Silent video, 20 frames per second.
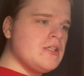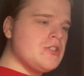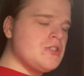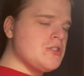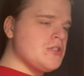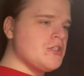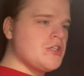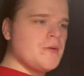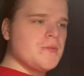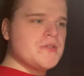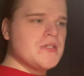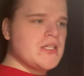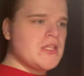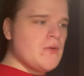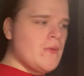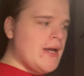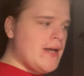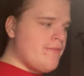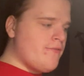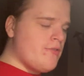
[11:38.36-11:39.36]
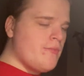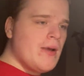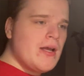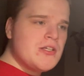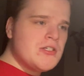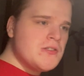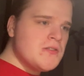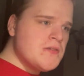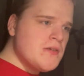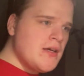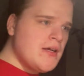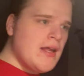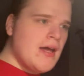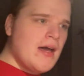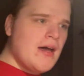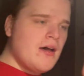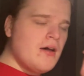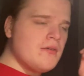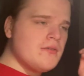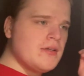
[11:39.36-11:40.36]
in terms of like the way information's laid
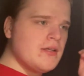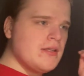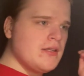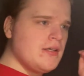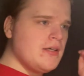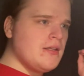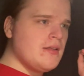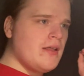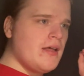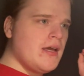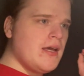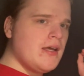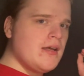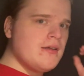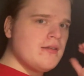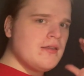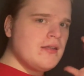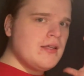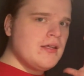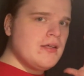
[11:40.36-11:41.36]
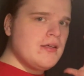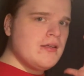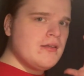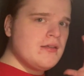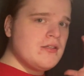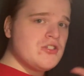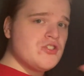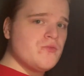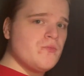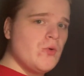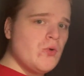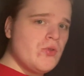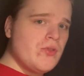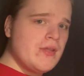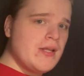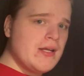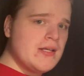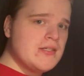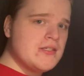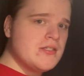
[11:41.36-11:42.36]
out and the
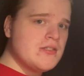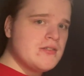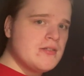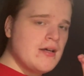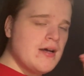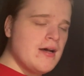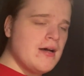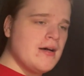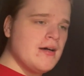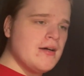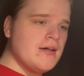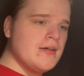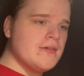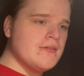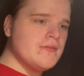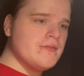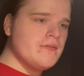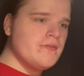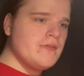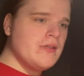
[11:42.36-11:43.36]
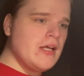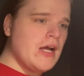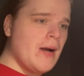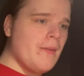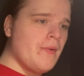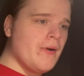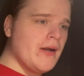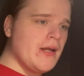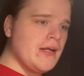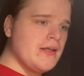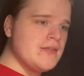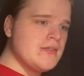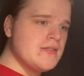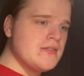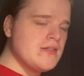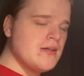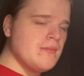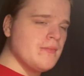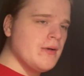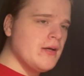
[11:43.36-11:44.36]
smoothness of the operating
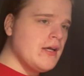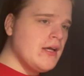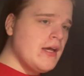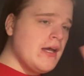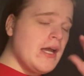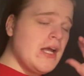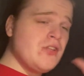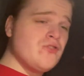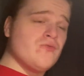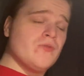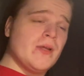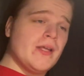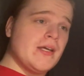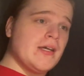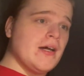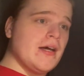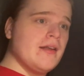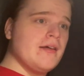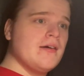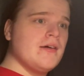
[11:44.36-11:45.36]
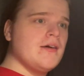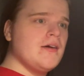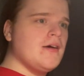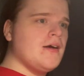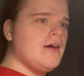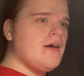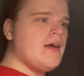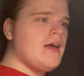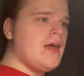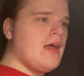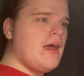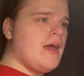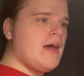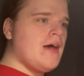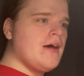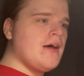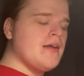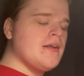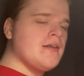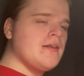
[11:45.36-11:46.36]
system, it's really good.
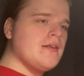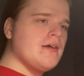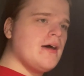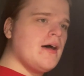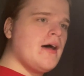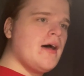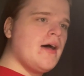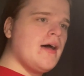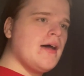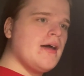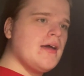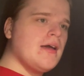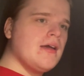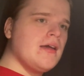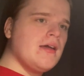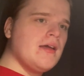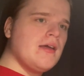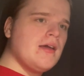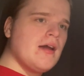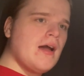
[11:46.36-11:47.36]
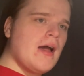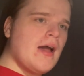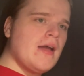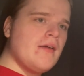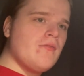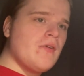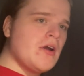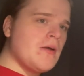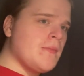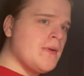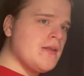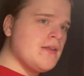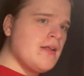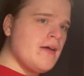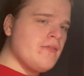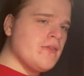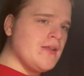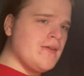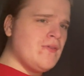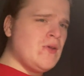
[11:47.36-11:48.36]
And I recommend
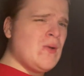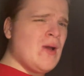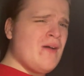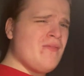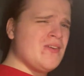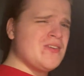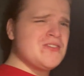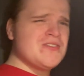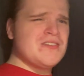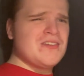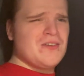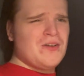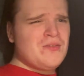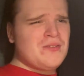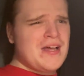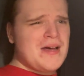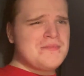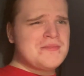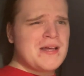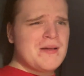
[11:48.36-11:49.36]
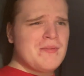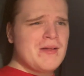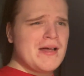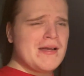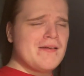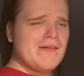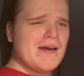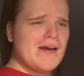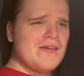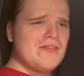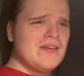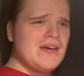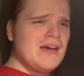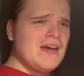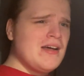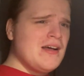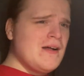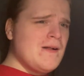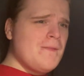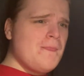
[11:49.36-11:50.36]
definitely if you have like just an old laptop lying around,
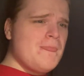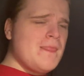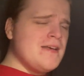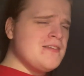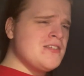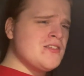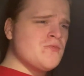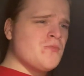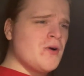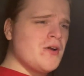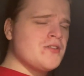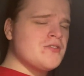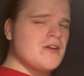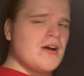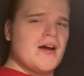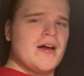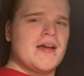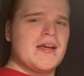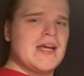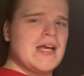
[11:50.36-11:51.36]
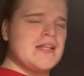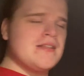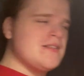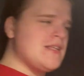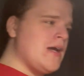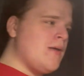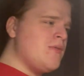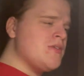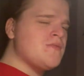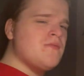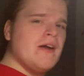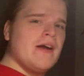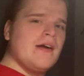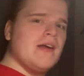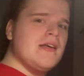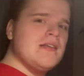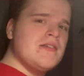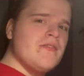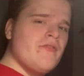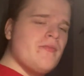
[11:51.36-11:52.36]
this is worth trying. It was
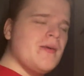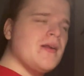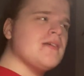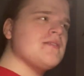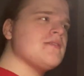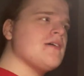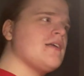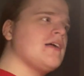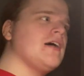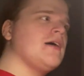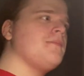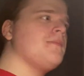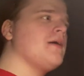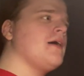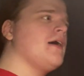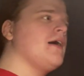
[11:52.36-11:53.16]
very easy for me to set up.